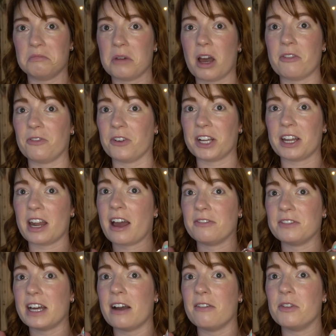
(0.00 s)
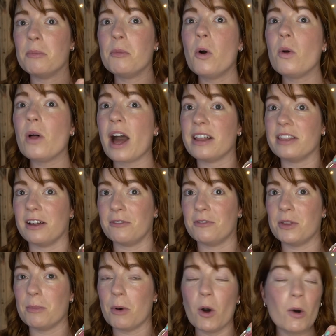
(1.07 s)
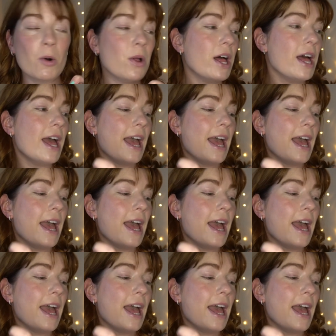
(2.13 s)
freaking have to have them all. I love them all.